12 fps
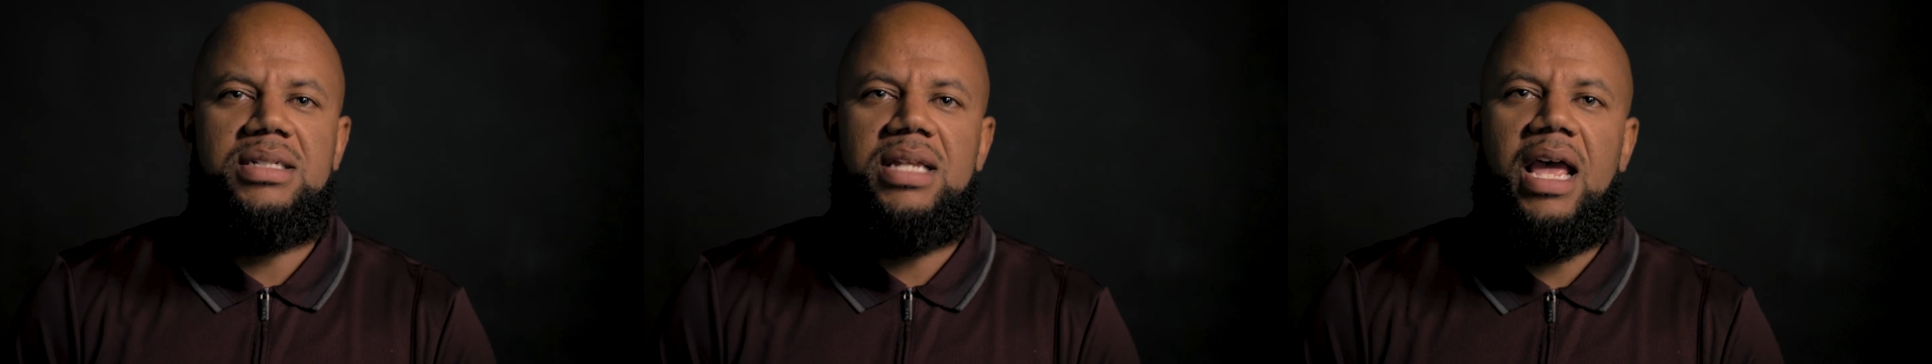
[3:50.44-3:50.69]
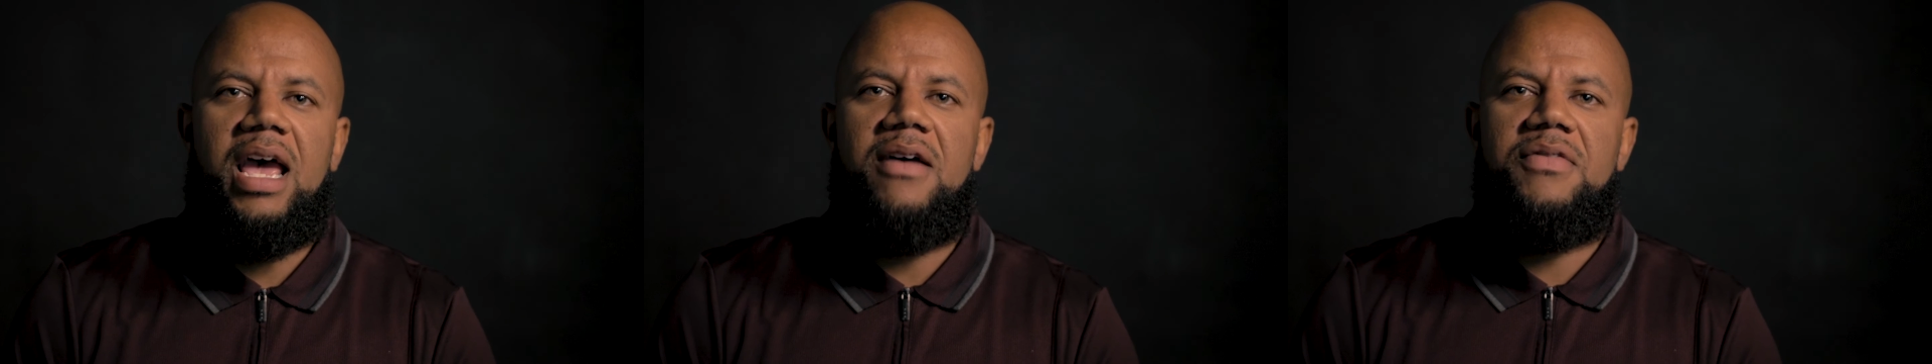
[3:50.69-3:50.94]
and
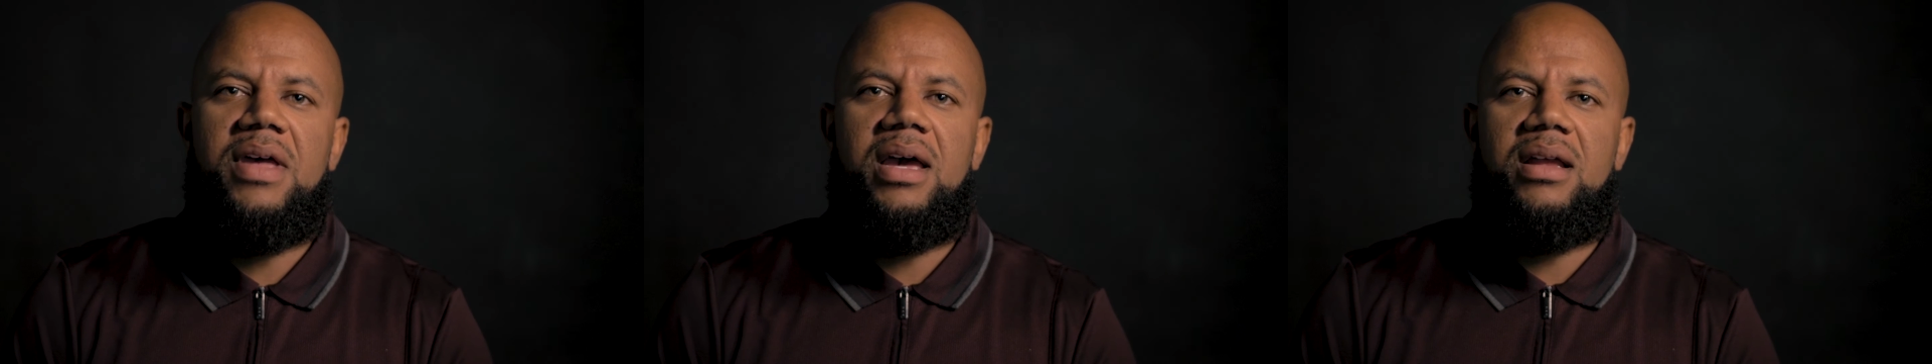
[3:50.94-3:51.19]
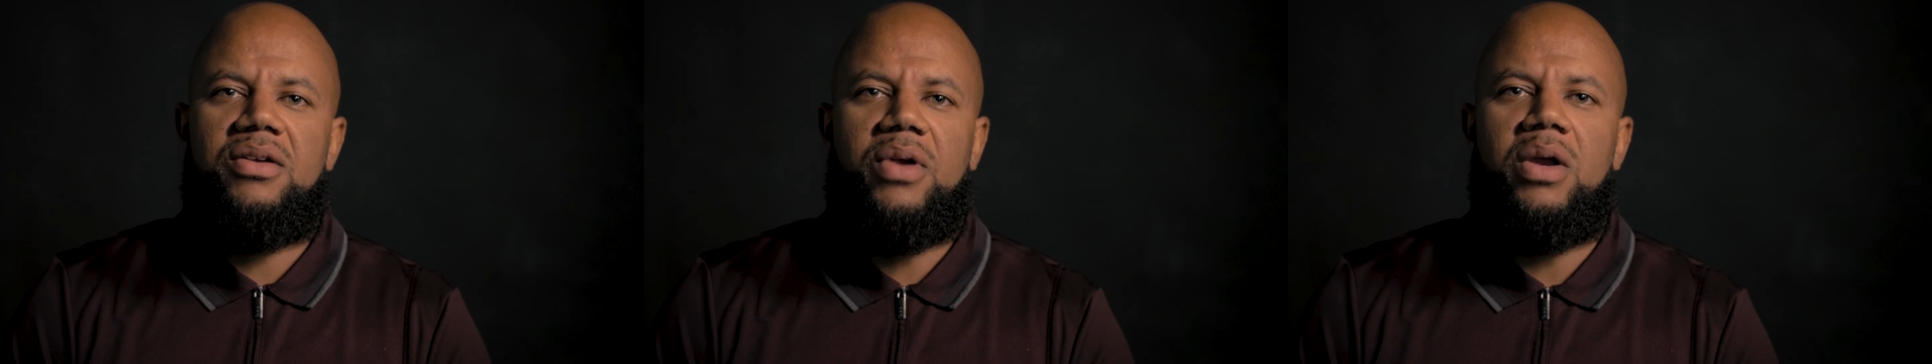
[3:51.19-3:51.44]
just have
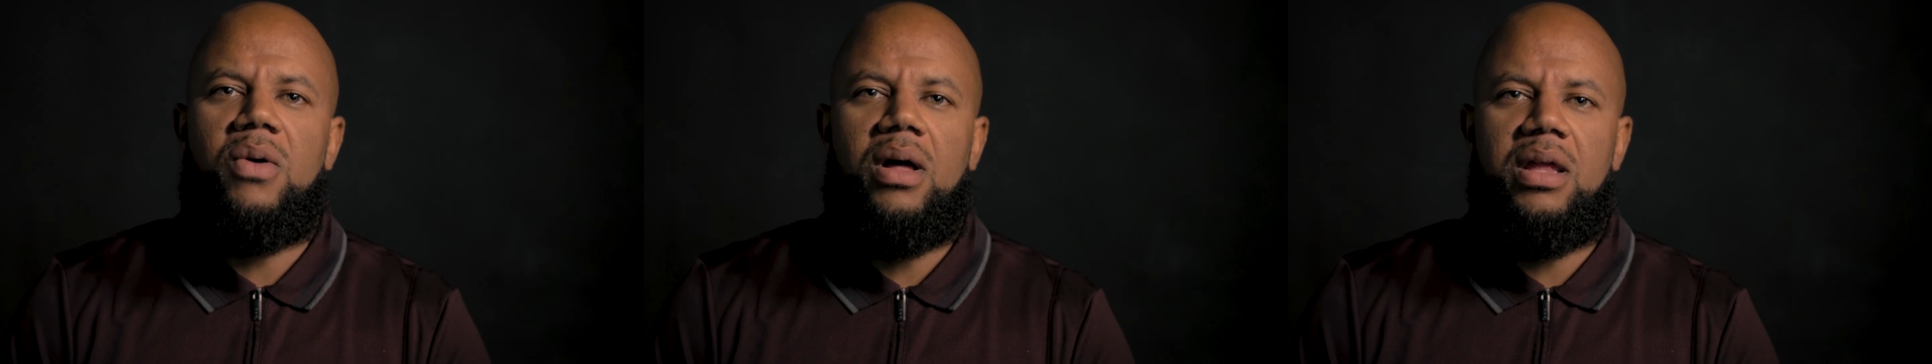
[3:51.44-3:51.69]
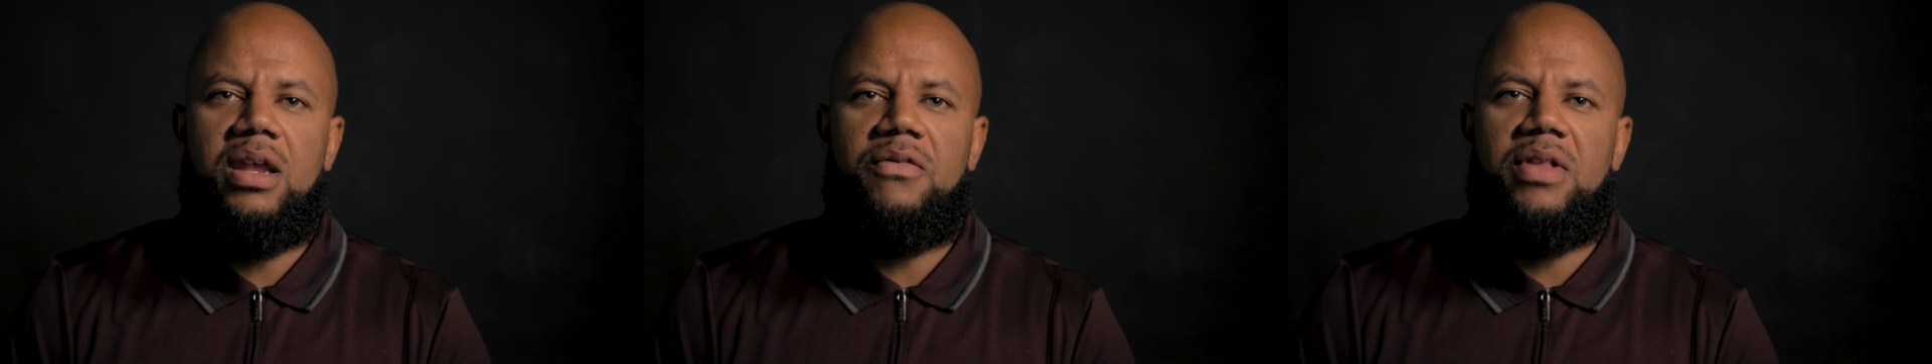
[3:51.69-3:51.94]
that
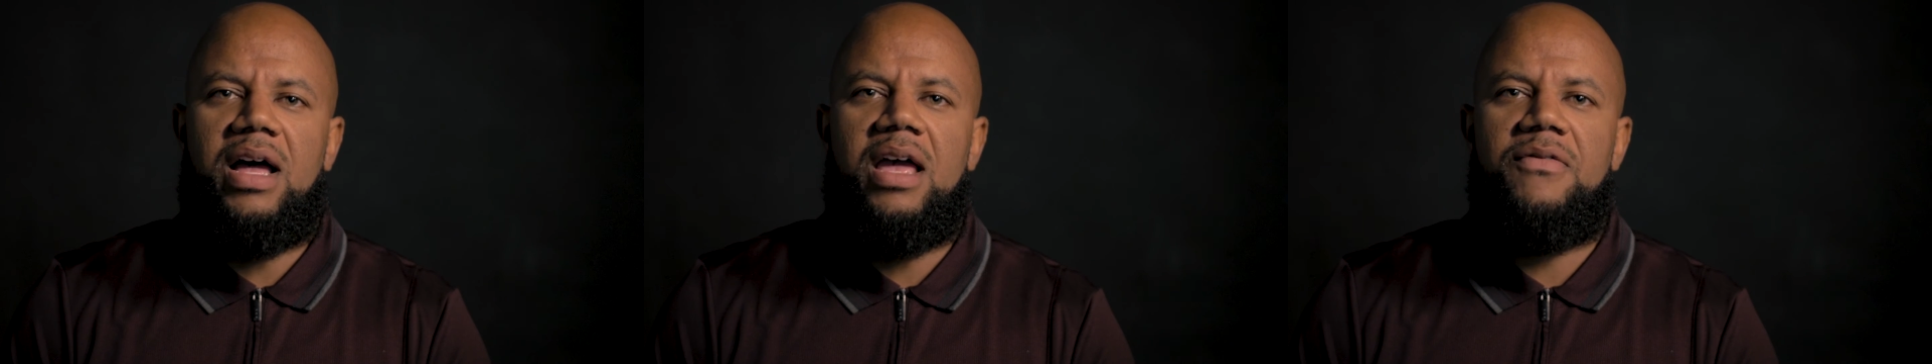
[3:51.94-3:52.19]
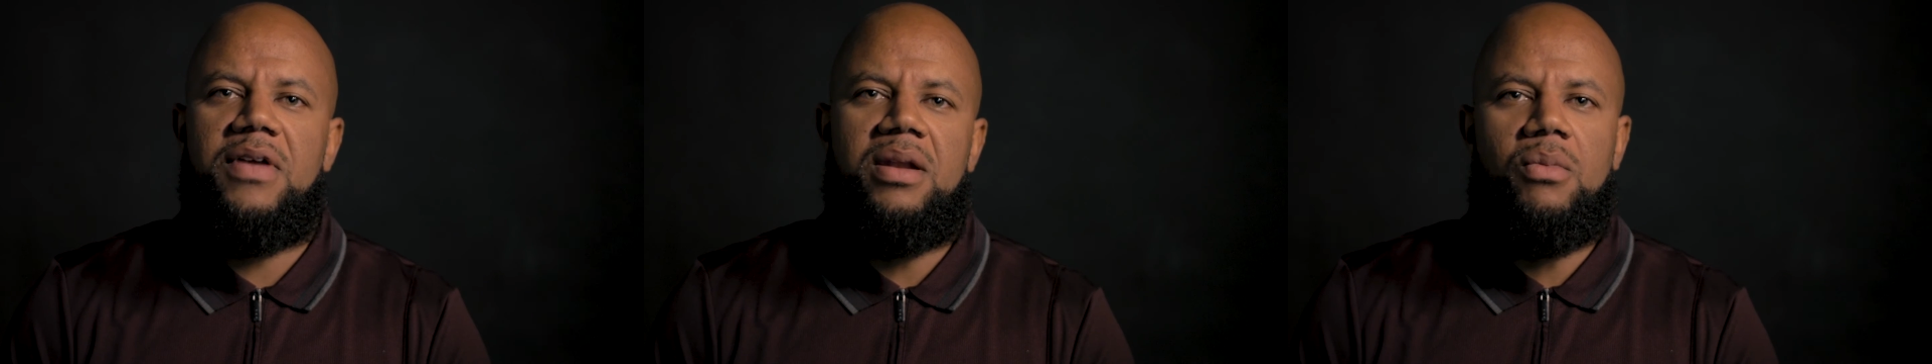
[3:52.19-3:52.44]
great quality of
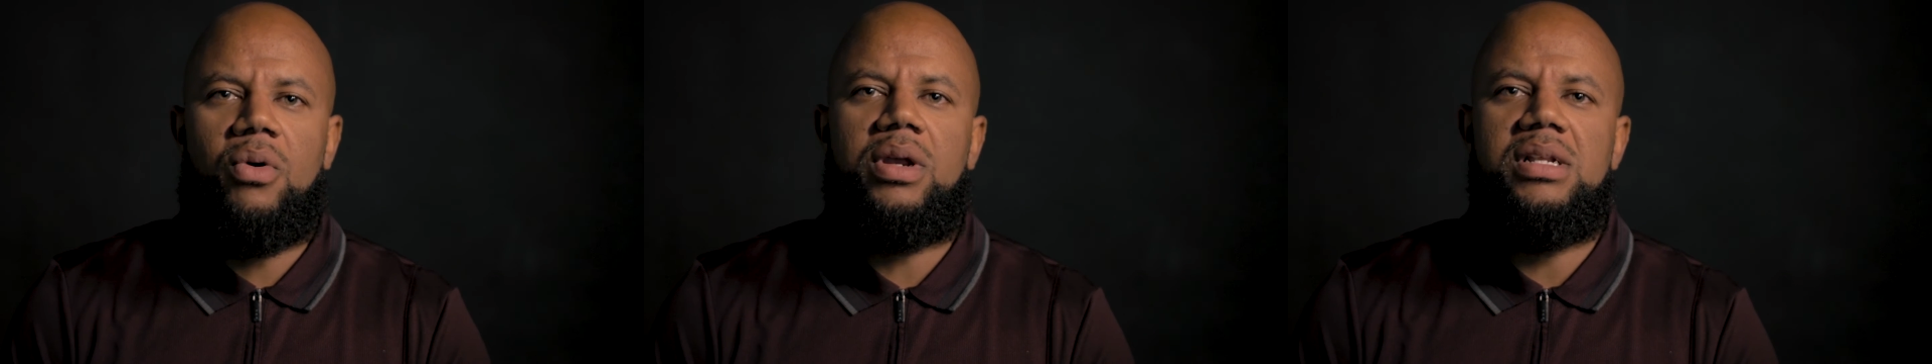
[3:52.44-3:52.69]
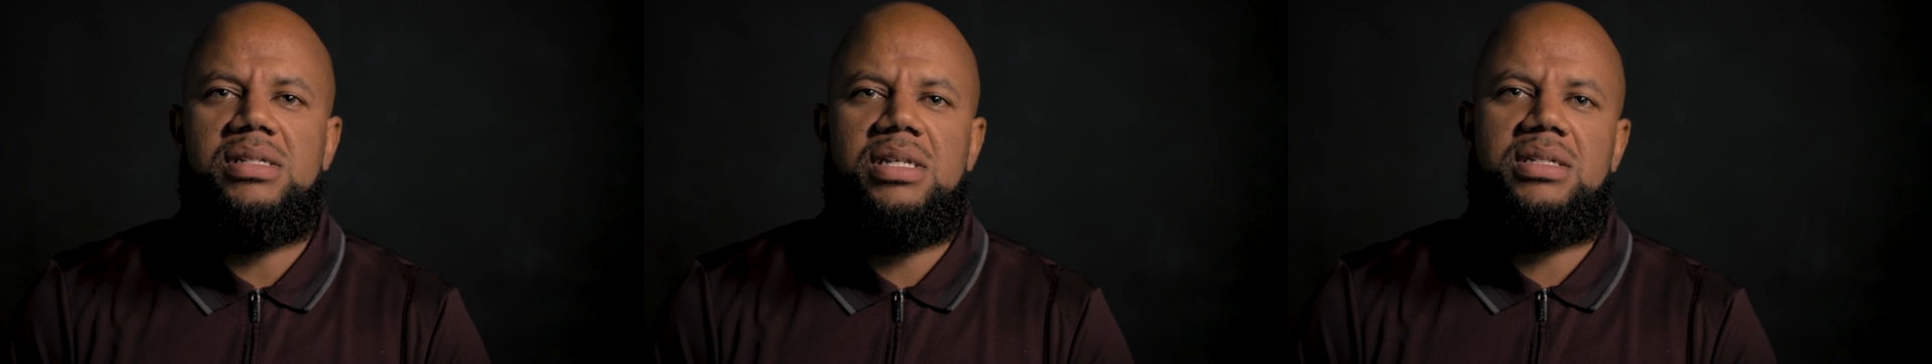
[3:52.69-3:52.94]
life at a
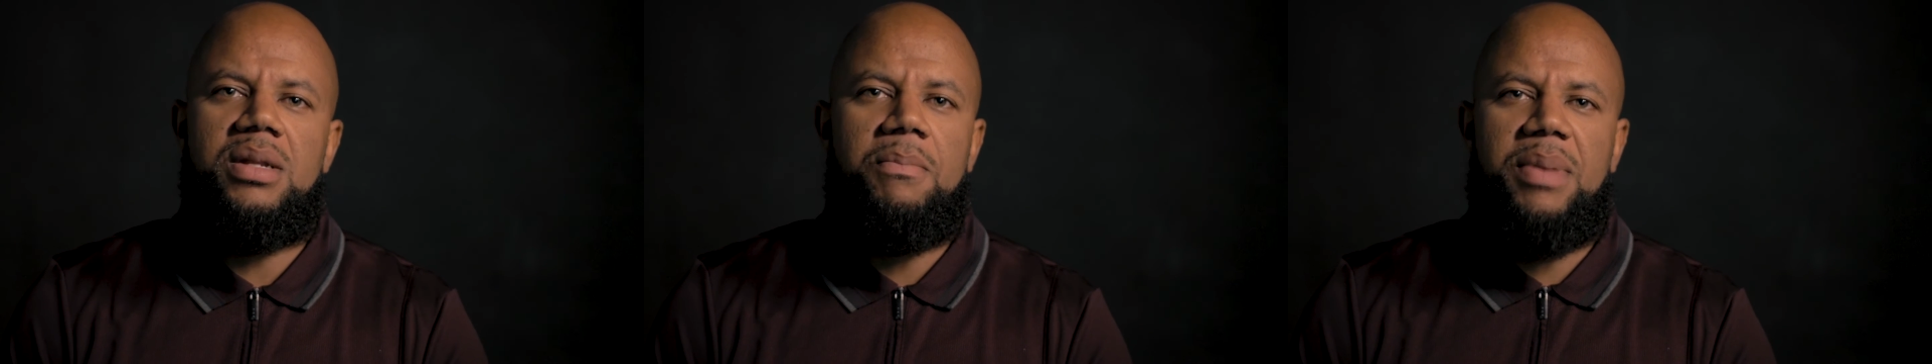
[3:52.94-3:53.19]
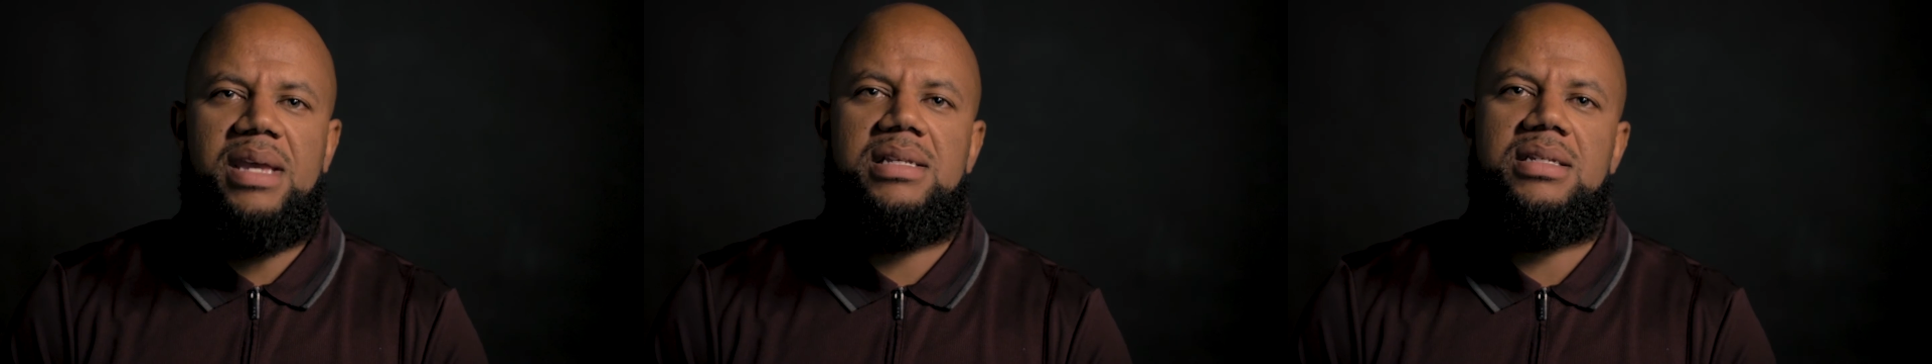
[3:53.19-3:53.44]
more
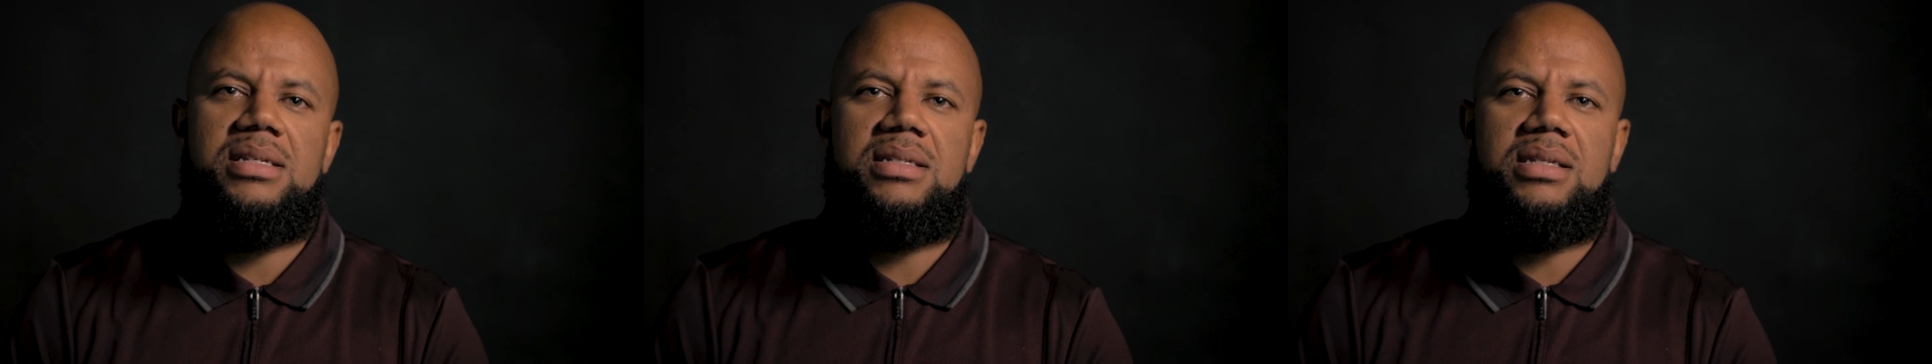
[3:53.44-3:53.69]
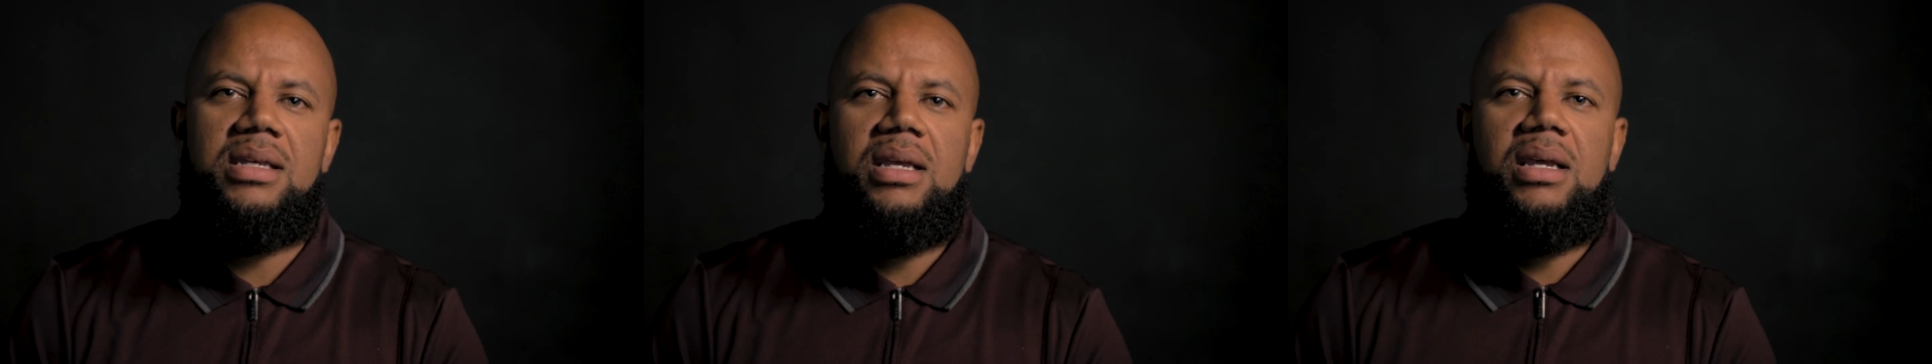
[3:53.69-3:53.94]
consistent
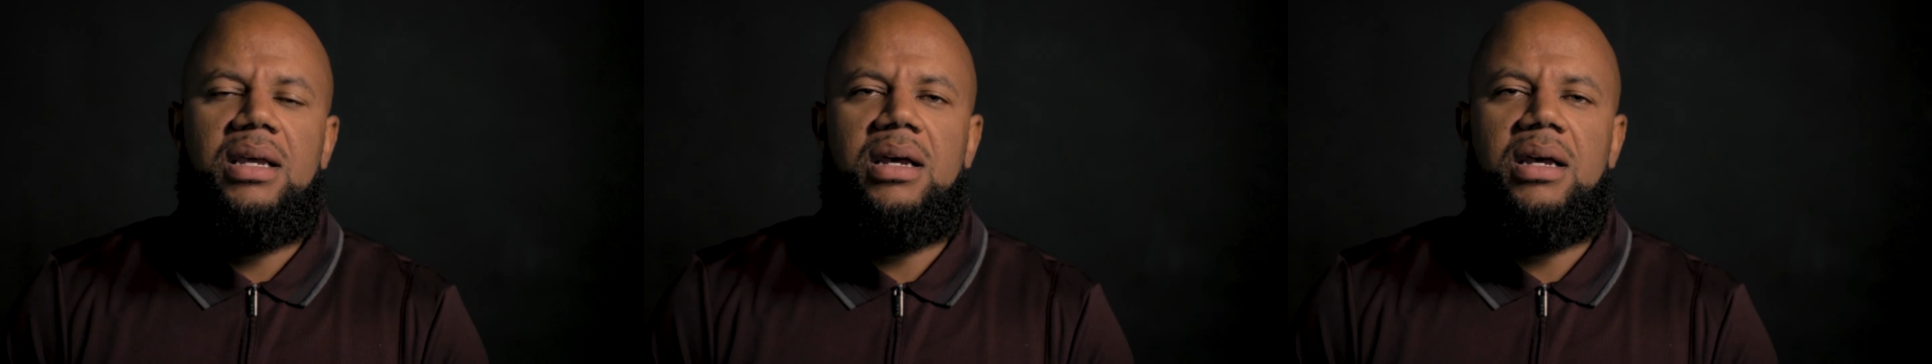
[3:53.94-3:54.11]
basis.